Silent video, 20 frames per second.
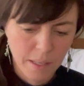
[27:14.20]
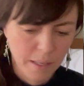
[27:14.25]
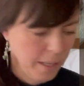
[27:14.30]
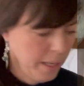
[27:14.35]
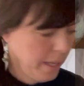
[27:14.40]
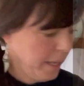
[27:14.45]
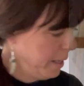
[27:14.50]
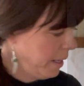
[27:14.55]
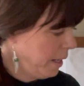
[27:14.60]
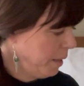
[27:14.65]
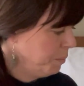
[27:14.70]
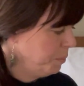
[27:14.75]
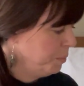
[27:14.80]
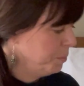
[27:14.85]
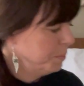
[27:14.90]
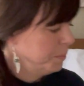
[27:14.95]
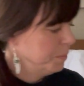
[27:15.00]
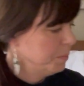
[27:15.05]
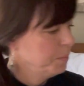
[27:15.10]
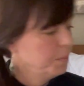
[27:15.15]
and
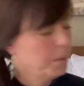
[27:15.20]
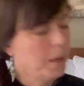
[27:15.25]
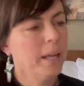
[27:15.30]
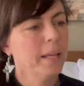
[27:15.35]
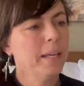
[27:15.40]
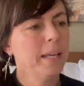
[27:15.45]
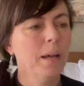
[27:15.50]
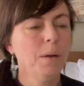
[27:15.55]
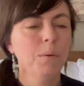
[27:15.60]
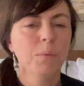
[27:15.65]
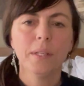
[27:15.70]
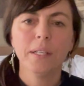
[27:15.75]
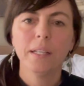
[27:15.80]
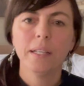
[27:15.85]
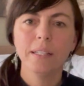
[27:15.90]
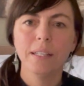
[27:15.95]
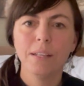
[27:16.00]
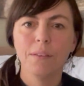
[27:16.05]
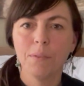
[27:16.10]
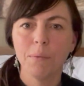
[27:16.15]
I can't win
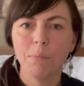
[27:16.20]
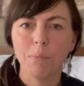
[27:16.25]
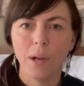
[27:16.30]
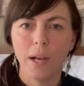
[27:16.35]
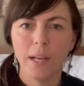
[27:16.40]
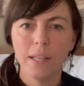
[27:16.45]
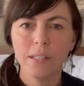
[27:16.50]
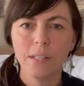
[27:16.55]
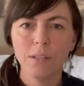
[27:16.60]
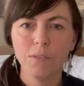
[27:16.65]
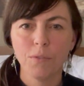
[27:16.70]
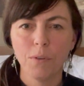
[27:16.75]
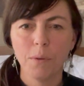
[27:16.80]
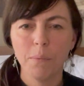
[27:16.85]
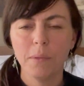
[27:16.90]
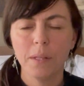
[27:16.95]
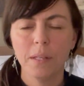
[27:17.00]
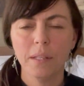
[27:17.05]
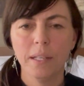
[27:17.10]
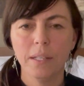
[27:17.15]
any of the prizing
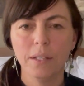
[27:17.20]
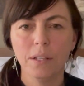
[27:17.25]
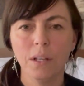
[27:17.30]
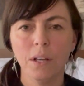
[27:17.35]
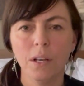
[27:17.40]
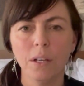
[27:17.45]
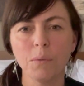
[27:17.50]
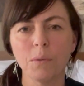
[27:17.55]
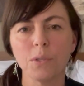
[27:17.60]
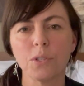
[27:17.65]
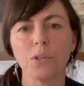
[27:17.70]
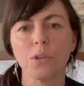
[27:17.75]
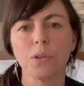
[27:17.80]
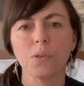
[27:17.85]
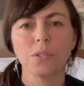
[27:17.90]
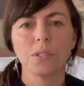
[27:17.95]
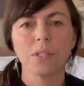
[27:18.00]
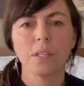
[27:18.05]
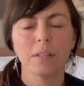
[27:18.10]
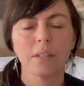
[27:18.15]
from the knit along, which
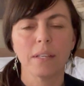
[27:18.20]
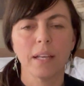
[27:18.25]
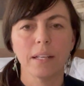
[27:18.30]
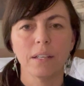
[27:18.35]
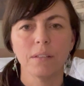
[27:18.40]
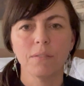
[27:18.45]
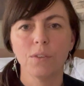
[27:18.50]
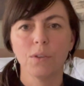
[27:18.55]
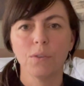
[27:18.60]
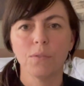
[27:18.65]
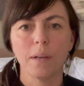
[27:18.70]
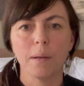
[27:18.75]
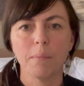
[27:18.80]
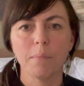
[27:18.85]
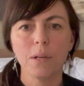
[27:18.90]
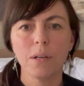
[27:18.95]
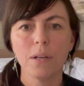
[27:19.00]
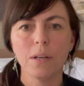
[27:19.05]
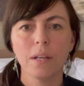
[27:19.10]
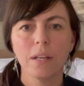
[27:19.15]
goes till the end of
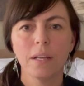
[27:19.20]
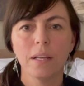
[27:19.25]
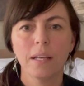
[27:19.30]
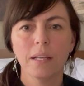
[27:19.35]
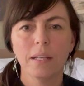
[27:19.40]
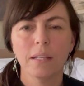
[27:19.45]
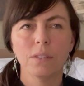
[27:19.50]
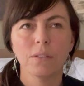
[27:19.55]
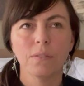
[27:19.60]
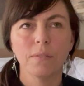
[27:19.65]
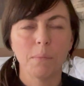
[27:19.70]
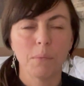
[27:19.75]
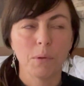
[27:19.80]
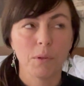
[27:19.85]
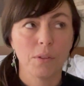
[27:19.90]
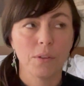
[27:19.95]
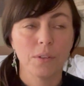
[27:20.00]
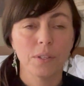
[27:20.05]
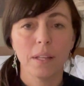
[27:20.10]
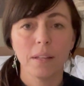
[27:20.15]
November
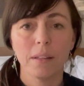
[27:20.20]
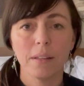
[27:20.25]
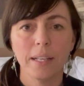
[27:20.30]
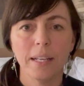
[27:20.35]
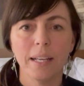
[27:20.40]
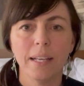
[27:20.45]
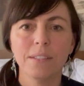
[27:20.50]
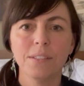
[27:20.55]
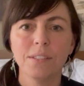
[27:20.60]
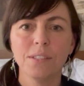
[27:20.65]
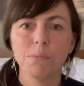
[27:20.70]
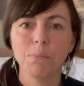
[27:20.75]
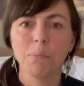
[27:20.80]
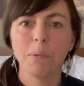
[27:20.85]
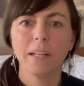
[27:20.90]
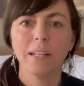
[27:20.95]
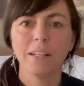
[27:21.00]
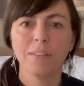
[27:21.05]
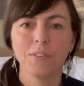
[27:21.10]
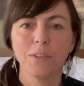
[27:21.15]
30th it ends.
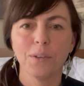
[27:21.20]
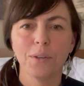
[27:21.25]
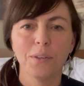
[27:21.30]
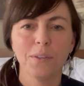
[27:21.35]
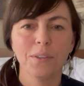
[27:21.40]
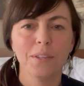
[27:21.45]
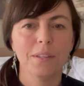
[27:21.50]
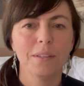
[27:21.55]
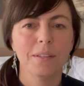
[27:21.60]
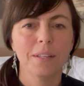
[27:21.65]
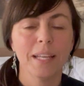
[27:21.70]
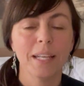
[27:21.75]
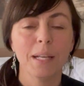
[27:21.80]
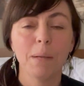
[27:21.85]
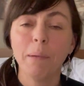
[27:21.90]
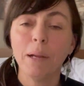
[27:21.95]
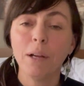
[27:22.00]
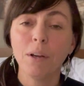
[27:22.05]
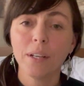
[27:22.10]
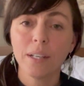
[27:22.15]
But if you're in
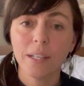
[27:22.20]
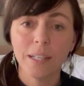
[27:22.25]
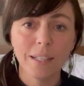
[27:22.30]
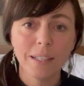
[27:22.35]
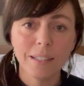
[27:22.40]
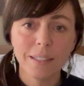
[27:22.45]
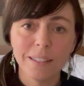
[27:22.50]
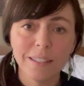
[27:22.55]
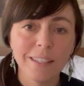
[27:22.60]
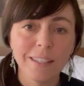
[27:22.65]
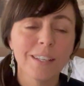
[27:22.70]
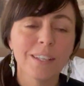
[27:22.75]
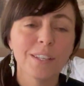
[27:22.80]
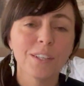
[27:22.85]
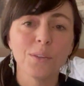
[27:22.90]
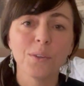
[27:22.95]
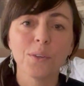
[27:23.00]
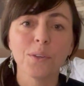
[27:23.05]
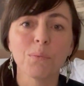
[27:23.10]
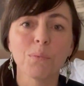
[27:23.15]
America,
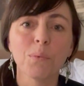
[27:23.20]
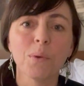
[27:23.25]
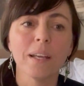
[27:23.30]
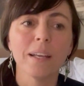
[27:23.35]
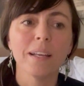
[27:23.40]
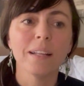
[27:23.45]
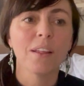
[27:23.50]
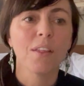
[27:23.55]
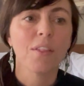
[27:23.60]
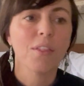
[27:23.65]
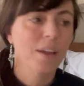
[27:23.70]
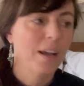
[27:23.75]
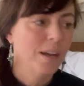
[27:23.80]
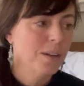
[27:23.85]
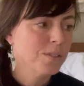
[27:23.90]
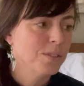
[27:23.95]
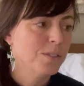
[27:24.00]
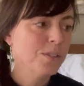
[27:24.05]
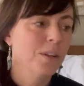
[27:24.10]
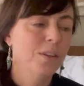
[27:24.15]
you could win a
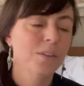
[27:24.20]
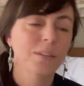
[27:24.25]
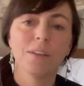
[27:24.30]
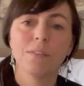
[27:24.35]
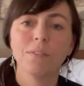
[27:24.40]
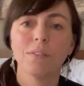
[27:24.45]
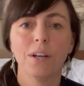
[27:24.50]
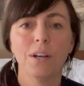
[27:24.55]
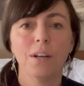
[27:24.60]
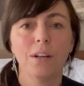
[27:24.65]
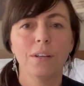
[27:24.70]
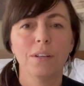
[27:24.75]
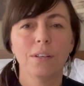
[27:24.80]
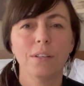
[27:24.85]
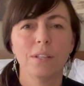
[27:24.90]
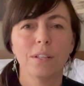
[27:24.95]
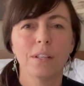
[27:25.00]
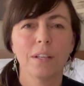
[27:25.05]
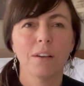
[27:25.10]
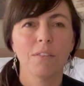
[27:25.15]
$1,000 gift
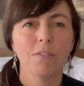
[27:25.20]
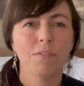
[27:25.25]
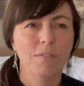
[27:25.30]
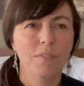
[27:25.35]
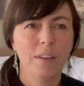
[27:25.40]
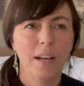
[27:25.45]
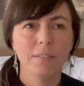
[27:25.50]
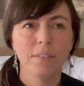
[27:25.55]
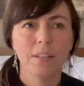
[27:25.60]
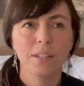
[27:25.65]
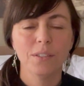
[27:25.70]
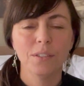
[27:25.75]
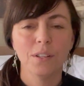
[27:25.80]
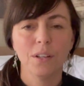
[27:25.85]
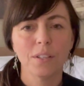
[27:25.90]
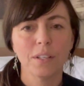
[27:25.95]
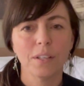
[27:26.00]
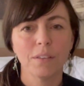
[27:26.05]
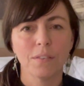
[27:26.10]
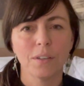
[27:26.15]
card, a
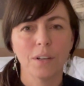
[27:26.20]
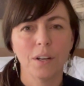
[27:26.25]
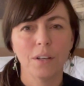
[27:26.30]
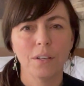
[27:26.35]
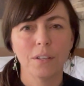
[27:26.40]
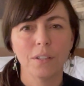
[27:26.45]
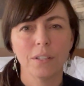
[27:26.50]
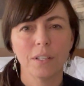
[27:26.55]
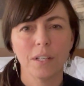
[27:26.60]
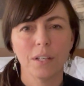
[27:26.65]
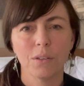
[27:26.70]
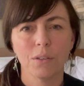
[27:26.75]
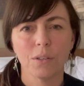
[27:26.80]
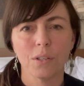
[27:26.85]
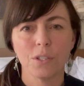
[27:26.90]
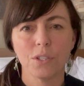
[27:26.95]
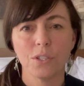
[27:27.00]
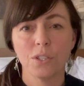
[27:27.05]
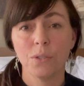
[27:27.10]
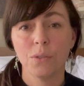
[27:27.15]
$500 gift card, or a
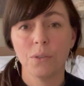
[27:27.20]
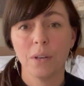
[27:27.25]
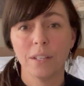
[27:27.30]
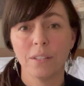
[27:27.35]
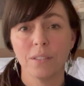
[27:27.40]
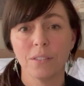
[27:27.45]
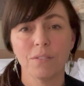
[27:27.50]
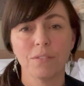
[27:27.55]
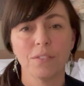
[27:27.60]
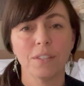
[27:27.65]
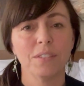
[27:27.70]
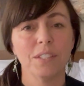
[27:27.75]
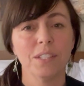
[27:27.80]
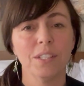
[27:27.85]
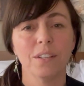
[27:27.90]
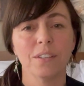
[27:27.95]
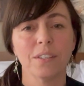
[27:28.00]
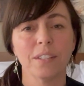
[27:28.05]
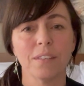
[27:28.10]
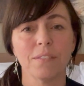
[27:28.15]

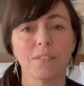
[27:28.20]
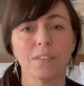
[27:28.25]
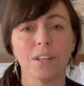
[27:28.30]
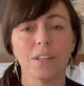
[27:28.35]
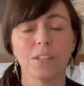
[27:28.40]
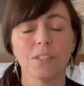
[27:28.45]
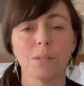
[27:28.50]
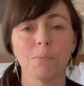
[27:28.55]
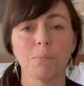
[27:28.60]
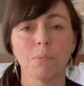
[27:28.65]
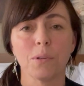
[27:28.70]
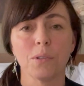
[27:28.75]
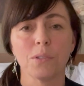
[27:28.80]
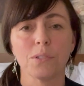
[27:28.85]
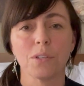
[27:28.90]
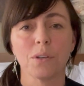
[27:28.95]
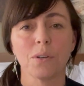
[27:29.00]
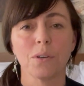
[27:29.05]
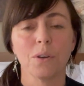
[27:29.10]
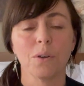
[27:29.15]
$250 gift card to Purl
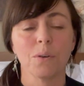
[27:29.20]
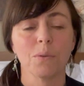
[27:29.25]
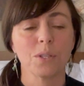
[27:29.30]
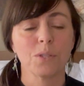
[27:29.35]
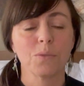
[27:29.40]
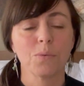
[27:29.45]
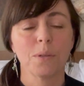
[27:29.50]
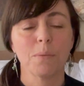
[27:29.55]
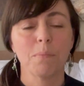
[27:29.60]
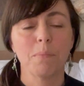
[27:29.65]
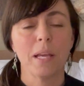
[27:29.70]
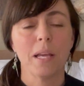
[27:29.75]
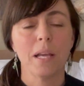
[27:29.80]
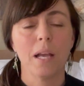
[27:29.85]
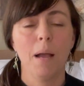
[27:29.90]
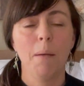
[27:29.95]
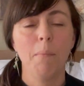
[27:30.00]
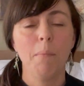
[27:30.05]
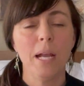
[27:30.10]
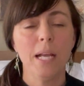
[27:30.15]
Soho, which would be
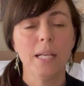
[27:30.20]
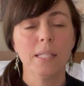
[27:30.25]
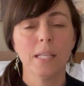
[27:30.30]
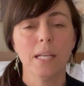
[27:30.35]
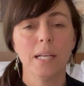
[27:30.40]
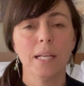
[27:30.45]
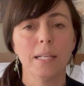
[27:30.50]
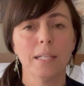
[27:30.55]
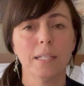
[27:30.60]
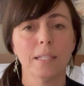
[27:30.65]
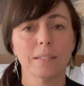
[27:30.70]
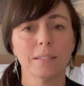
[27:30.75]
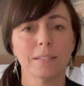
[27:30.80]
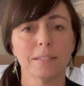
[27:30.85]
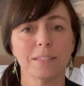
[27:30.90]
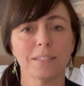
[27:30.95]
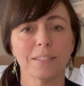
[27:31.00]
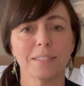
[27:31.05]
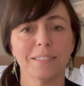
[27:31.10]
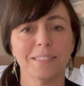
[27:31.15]
amazing.
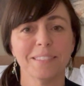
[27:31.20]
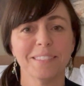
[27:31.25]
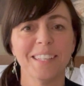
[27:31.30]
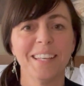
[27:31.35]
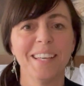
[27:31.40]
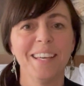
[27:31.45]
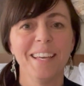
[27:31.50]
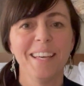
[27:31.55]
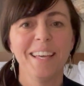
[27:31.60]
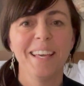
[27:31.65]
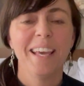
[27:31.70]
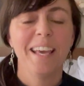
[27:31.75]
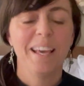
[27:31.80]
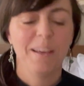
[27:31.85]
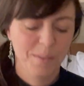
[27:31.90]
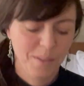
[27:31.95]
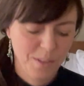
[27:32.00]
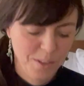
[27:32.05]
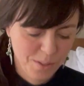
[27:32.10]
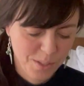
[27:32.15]

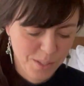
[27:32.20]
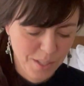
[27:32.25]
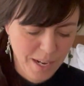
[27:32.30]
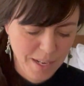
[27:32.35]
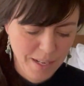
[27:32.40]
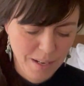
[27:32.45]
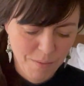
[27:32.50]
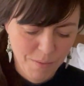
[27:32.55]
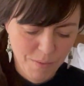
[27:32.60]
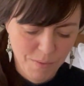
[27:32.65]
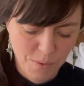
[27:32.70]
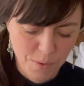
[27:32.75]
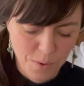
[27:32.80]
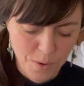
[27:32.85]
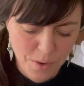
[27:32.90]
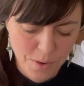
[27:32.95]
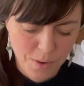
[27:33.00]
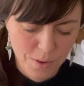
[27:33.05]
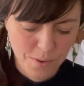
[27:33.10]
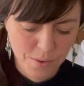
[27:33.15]
And you sign up
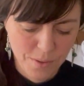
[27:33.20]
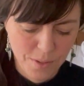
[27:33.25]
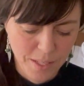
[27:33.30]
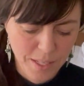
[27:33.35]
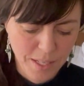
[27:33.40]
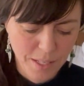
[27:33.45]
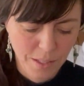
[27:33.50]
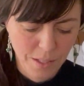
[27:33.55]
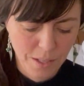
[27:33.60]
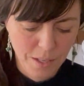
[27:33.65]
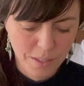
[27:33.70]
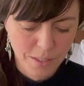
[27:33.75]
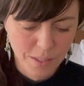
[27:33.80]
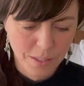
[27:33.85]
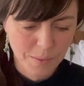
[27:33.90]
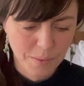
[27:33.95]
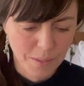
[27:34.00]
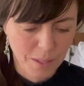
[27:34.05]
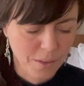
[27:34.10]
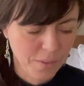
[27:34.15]
for the knit along
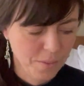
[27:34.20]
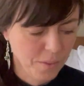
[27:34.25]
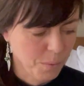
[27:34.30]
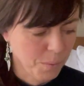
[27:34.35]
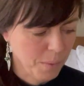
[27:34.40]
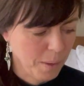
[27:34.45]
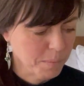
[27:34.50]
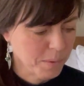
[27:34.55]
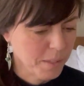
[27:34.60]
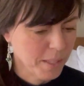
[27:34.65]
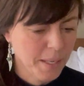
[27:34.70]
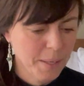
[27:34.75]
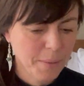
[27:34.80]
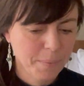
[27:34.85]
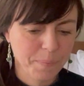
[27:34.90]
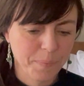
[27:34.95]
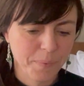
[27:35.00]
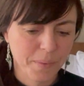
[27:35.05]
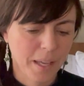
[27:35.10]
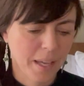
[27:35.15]
on their website,
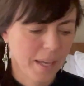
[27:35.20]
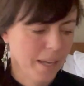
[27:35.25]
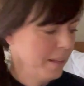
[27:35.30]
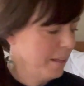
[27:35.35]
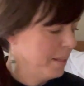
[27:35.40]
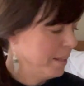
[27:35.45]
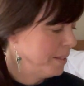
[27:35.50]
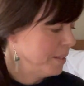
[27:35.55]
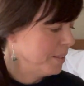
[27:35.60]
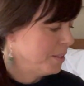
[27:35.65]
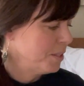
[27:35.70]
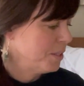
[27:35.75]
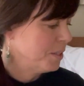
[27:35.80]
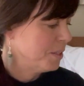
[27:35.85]
and